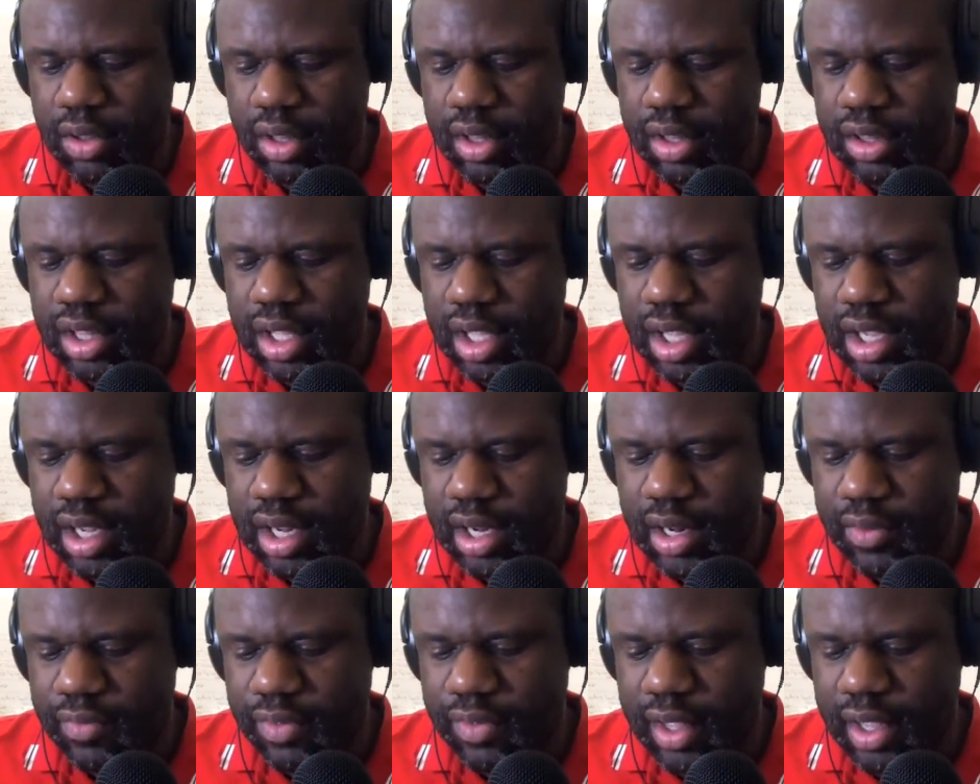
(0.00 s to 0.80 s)

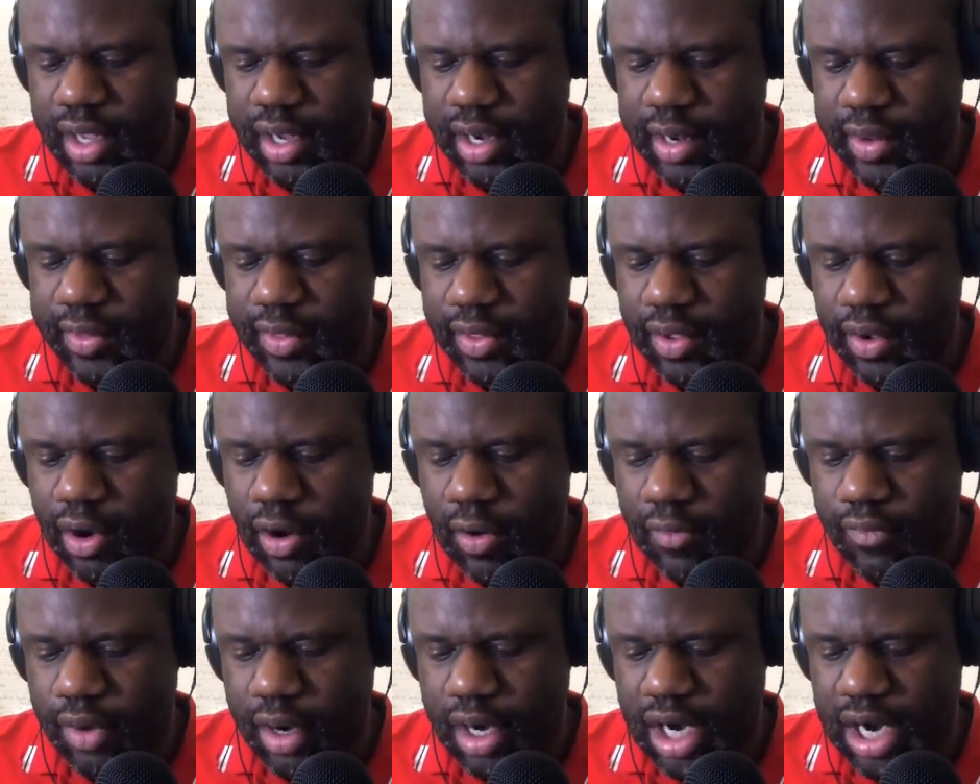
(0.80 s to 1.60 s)
the the the
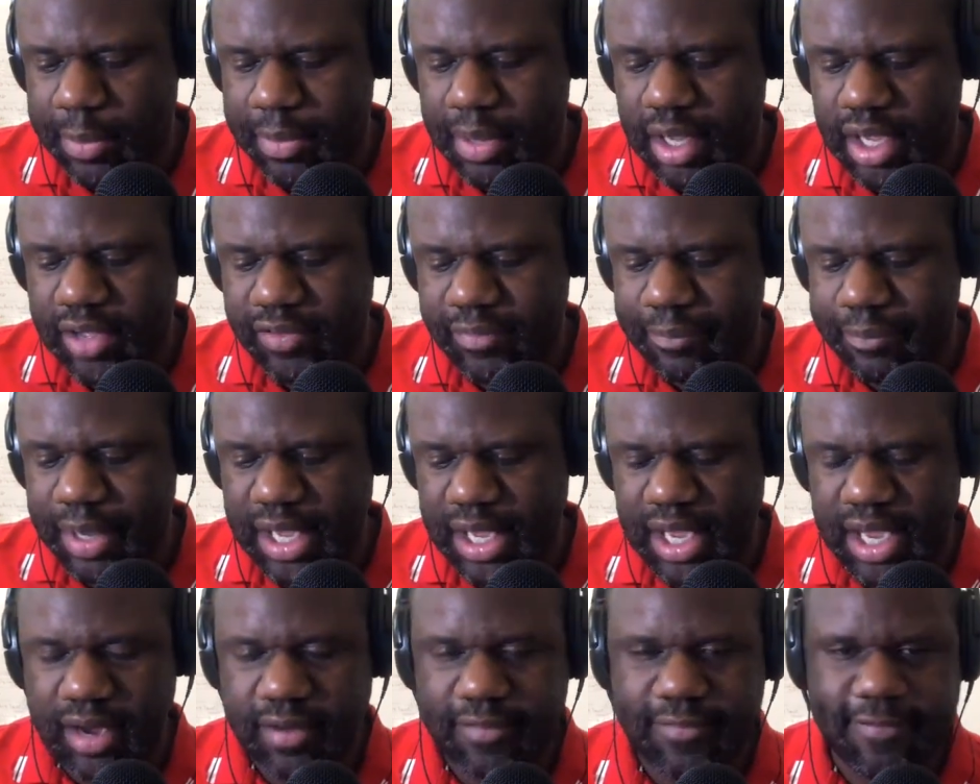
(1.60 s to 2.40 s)
overcoming of
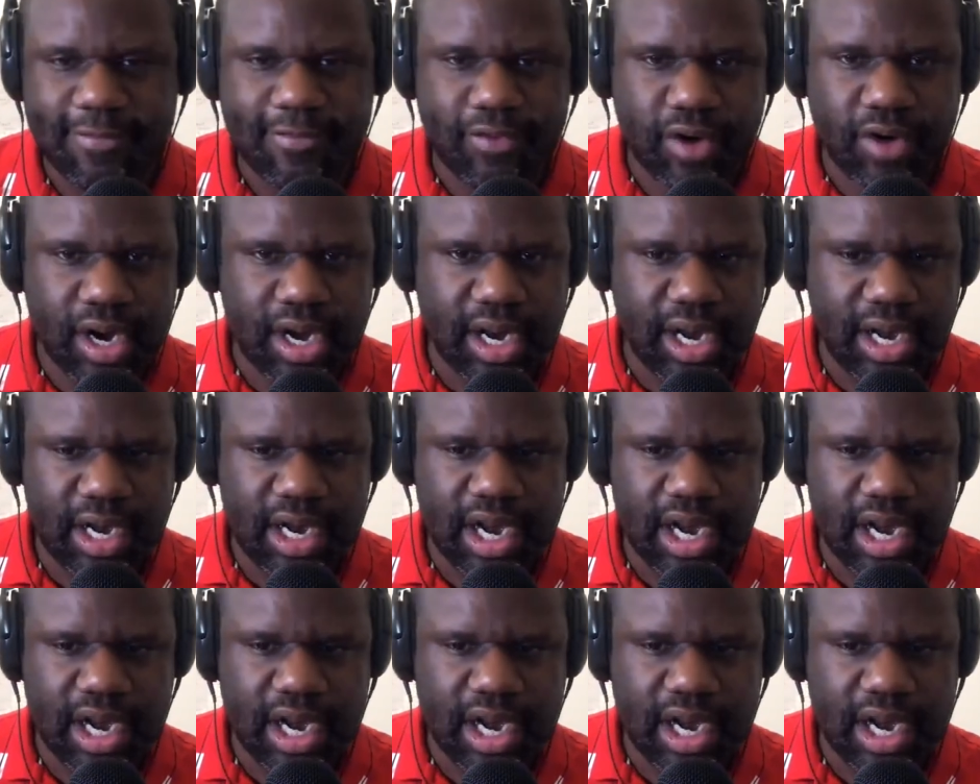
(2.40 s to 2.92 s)
being afraid.